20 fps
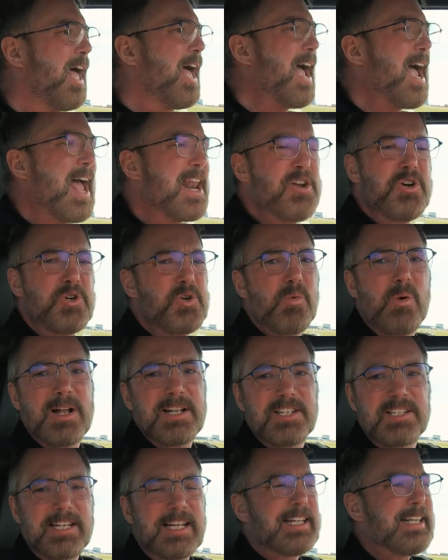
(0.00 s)
And who
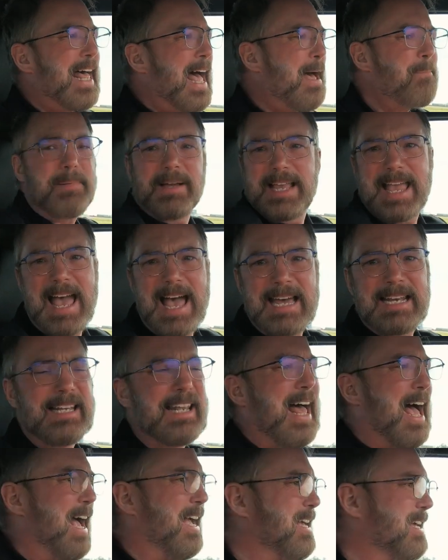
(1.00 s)
wants to lap a
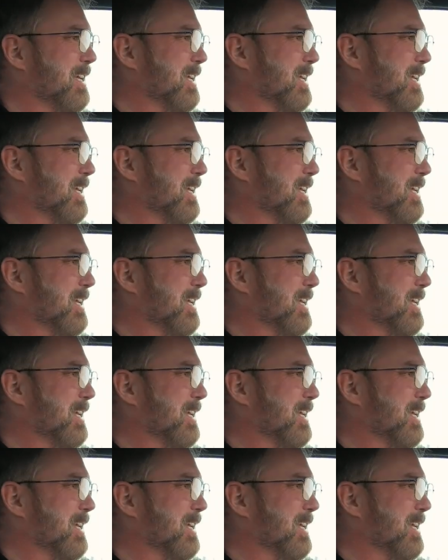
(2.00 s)
Cadillac?